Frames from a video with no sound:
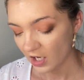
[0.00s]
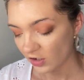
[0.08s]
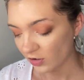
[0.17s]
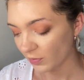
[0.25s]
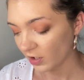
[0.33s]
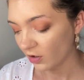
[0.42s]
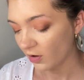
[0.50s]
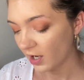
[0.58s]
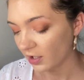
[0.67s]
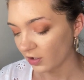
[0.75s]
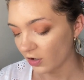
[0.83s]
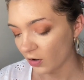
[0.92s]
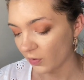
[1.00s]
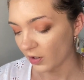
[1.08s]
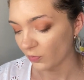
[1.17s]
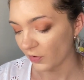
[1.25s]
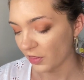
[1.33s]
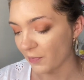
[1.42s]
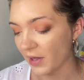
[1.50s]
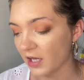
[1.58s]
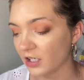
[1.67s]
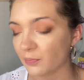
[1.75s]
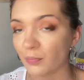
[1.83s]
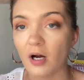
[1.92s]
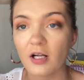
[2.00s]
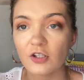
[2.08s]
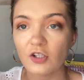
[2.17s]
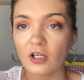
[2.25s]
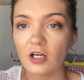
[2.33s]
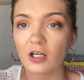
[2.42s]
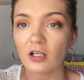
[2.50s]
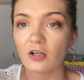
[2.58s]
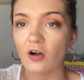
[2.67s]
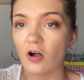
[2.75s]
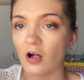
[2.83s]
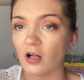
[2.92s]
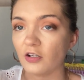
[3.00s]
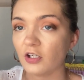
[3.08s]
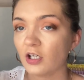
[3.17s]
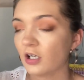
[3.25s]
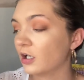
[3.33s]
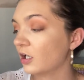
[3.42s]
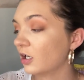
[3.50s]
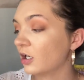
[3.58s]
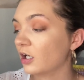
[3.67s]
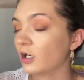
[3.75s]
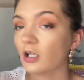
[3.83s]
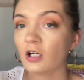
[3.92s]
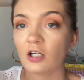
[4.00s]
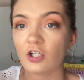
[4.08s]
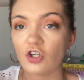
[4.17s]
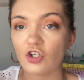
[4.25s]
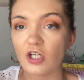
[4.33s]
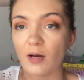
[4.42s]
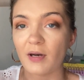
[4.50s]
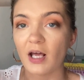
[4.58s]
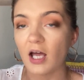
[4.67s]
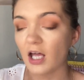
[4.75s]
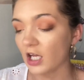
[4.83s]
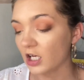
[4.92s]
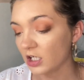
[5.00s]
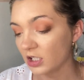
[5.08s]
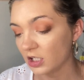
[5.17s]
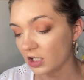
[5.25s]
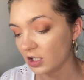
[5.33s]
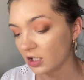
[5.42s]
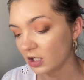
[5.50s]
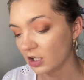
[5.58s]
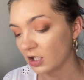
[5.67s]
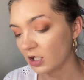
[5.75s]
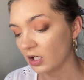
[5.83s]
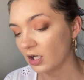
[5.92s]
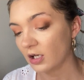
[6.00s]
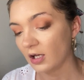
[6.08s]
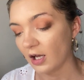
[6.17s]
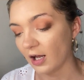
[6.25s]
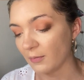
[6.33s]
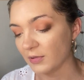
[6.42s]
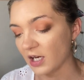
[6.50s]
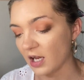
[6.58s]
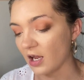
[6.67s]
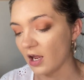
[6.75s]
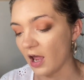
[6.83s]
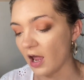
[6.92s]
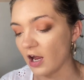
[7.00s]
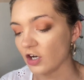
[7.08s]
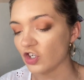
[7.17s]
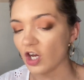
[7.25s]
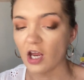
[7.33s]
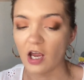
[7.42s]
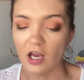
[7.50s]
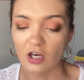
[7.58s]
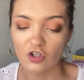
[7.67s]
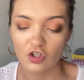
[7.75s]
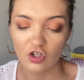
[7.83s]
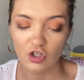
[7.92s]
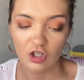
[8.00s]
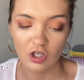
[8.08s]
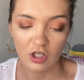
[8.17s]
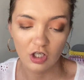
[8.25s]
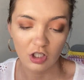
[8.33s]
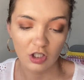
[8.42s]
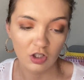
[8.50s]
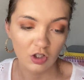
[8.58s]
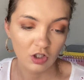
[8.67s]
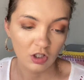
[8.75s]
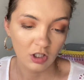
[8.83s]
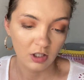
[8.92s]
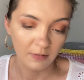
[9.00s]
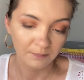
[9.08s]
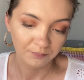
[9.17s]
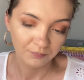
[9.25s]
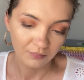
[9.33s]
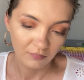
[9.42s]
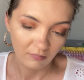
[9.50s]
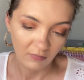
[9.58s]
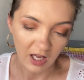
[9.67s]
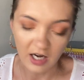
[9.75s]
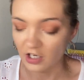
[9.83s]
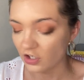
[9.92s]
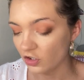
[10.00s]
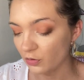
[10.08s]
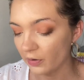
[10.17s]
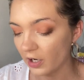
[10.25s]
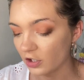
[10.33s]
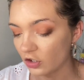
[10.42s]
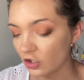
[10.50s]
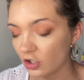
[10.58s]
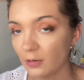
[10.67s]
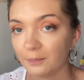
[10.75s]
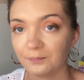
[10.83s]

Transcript: So I'm gonna go ahead and go in with the baked bronzer called Gemini. I'm taking a JH82 brush.